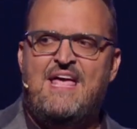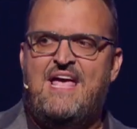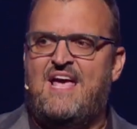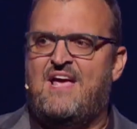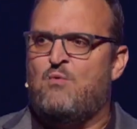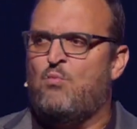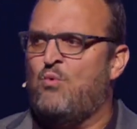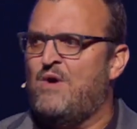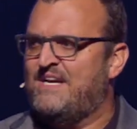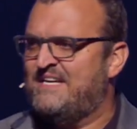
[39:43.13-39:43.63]

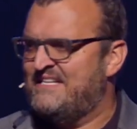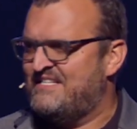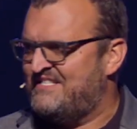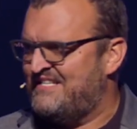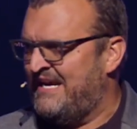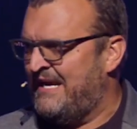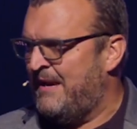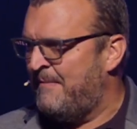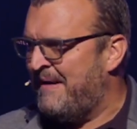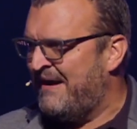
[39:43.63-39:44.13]
and
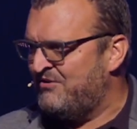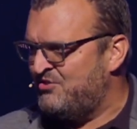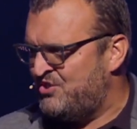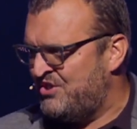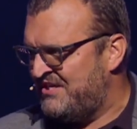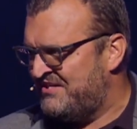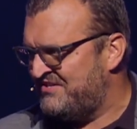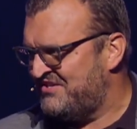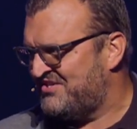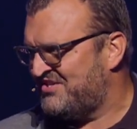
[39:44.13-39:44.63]
witnessing about
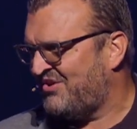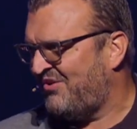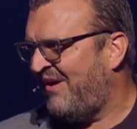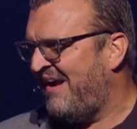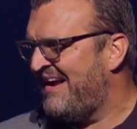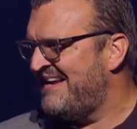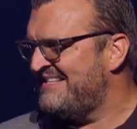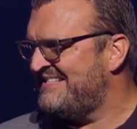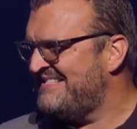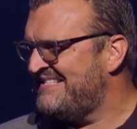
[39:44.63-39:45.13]
Jesus
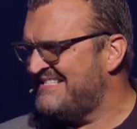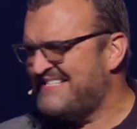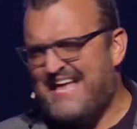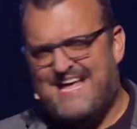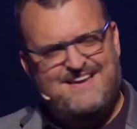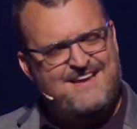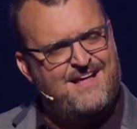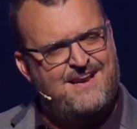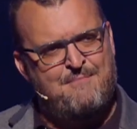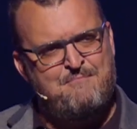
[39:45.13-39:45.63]
Christ. Is
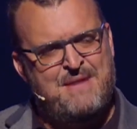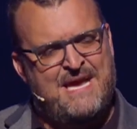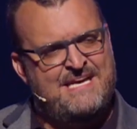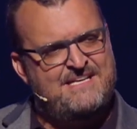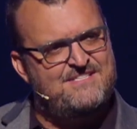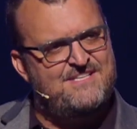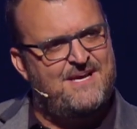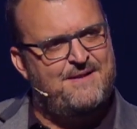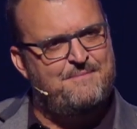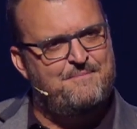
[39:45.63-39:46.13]
that not
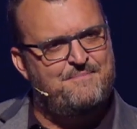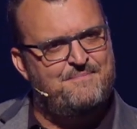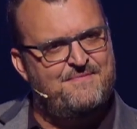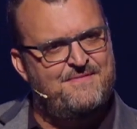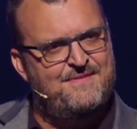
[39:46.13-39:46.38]
amazing?